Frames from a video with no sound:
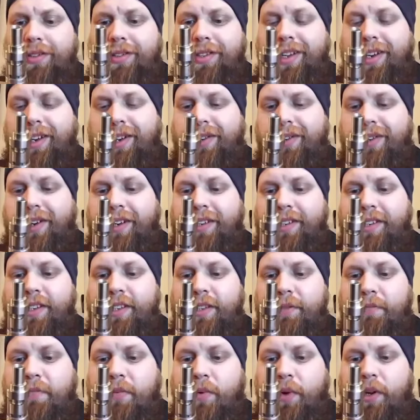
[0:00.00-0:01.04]
It's kind of crazy.
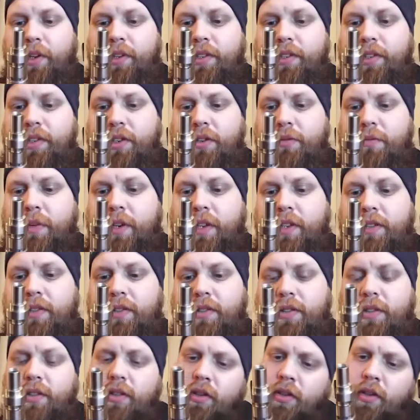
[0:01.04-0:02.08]
It's a 0.2, but
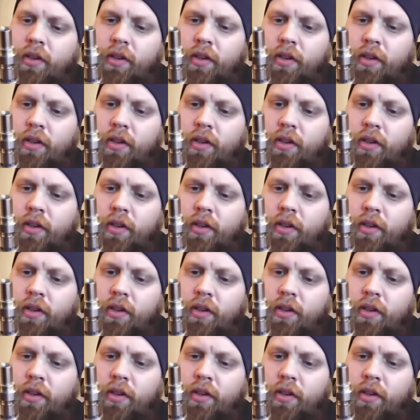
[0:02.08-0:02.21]
it's,